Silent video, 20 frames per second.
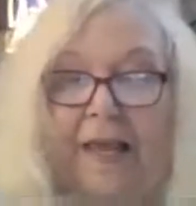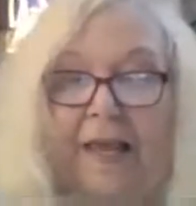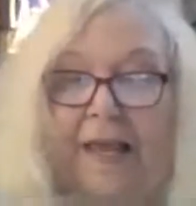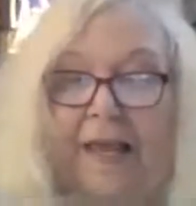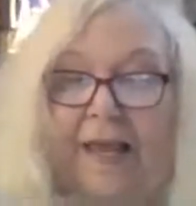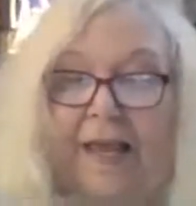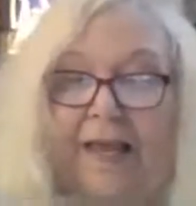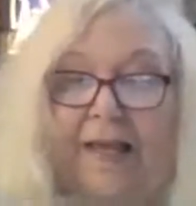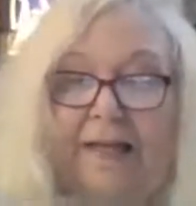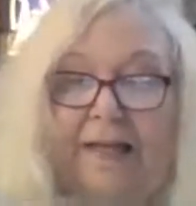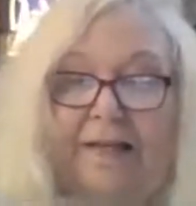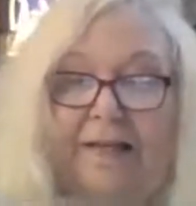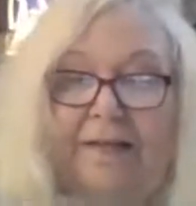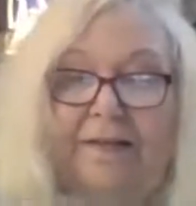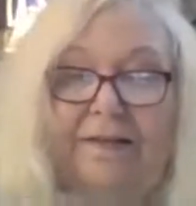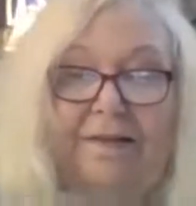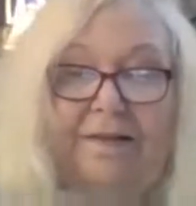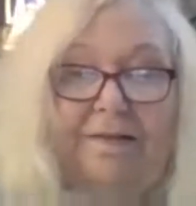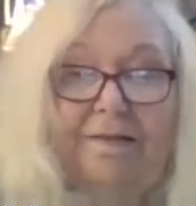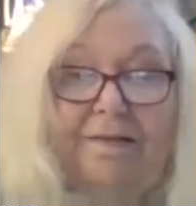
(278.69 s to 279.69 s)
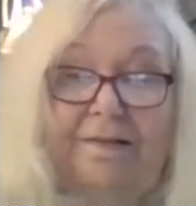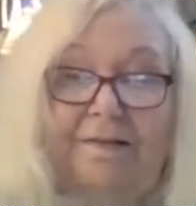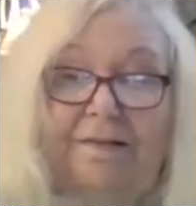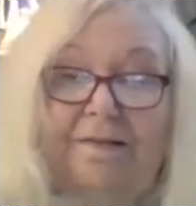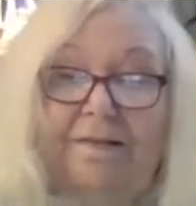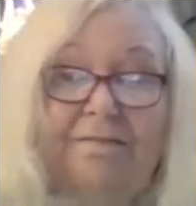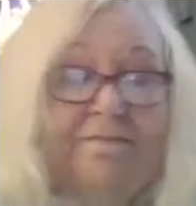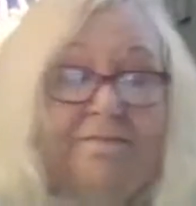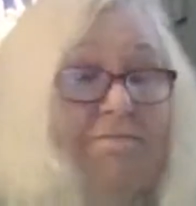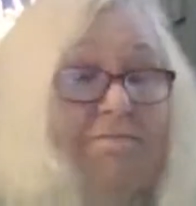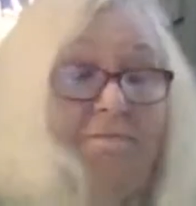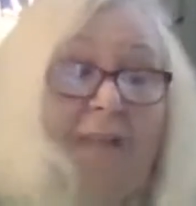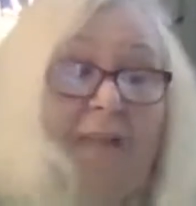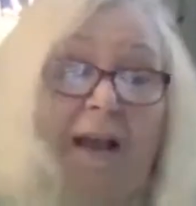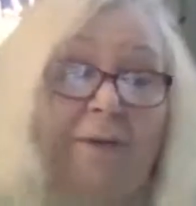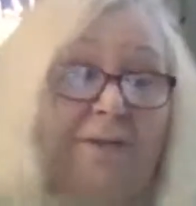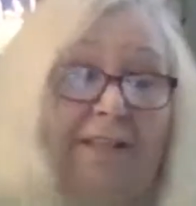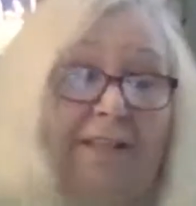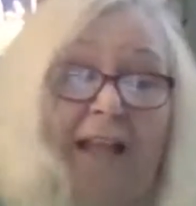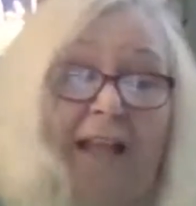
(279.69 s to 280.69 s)
And
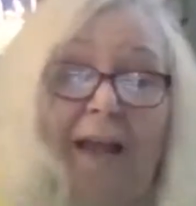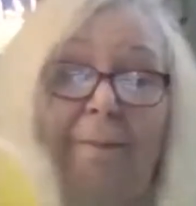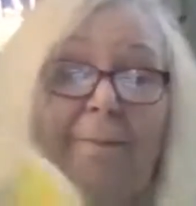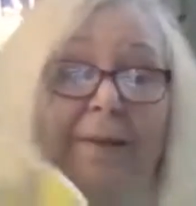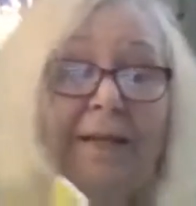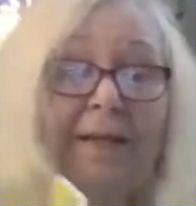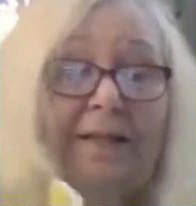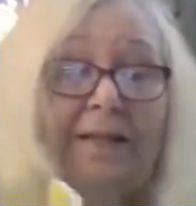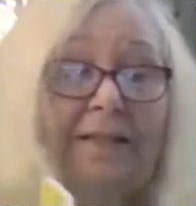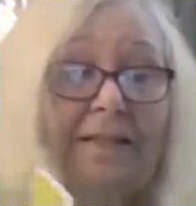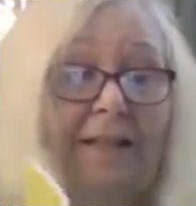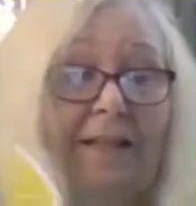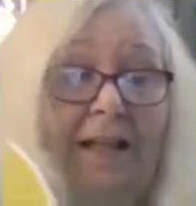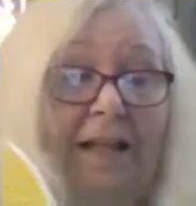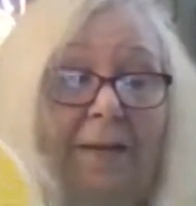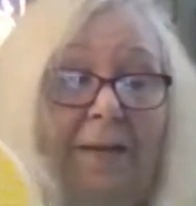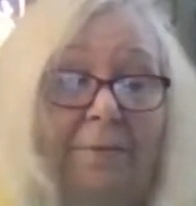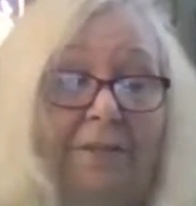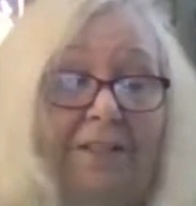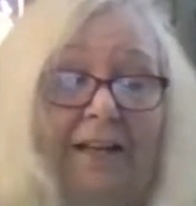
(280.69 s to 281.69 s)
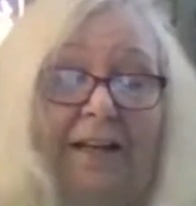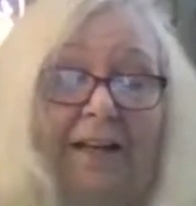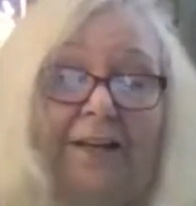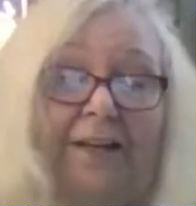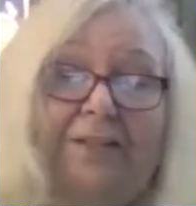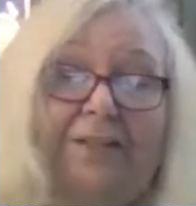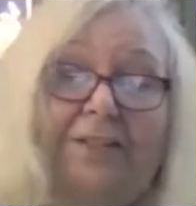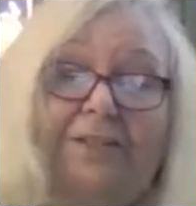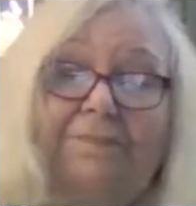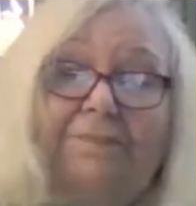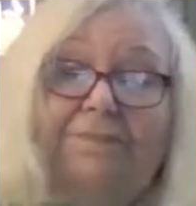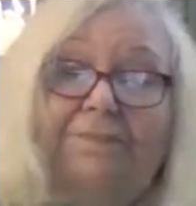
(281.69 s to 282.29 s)
I was happy until I retired.